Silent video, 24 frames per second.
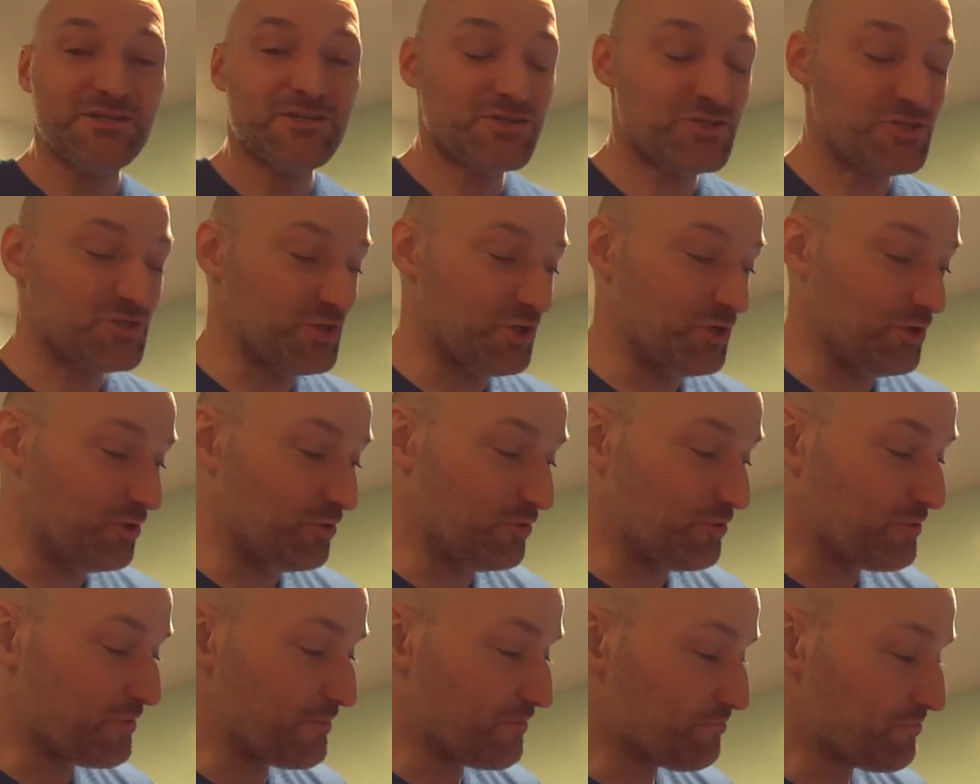
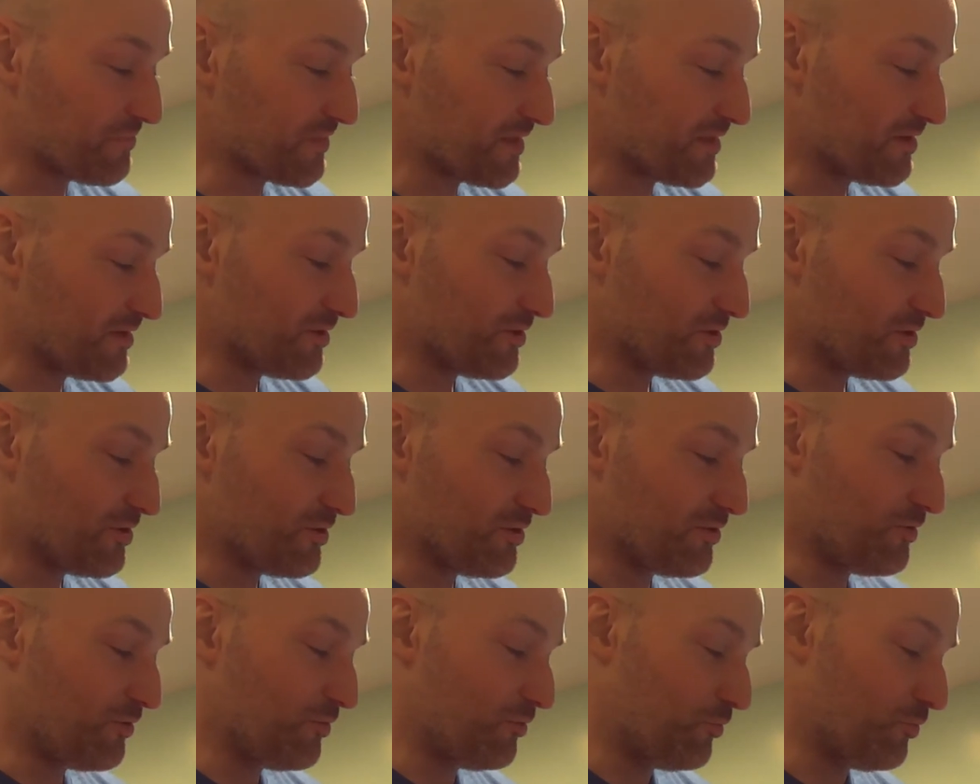So
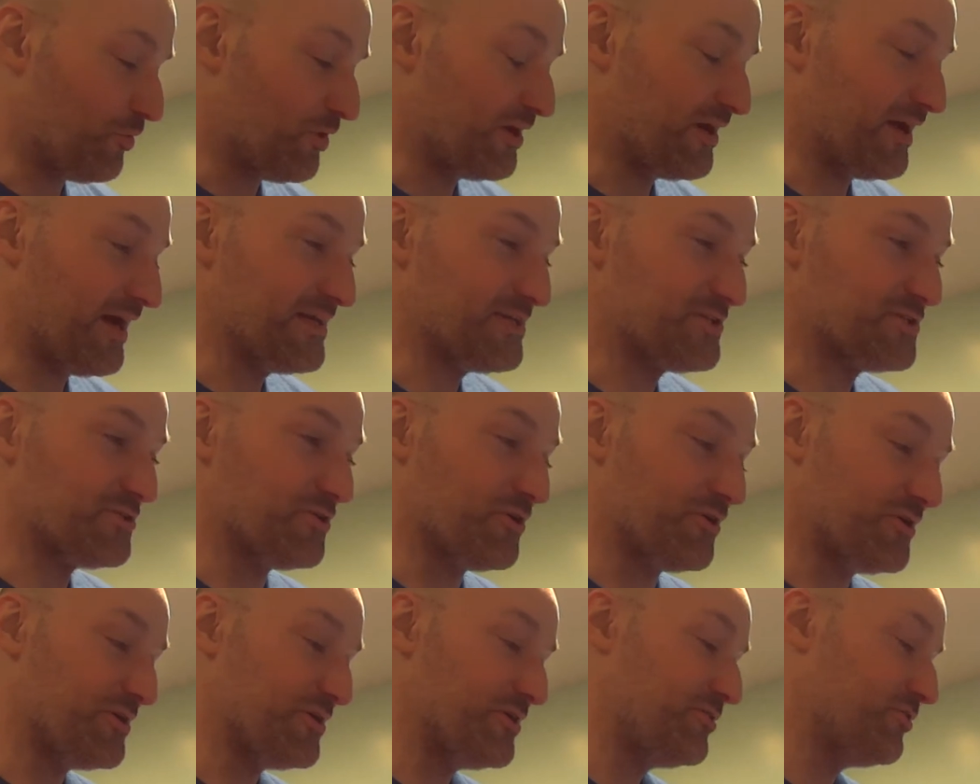what I
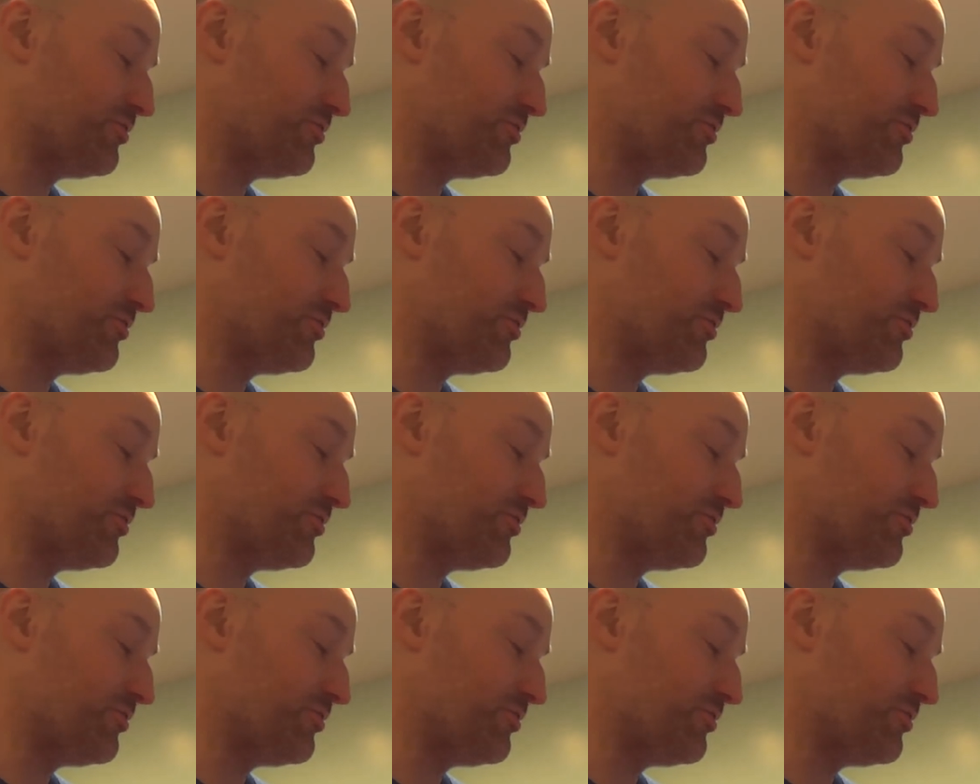started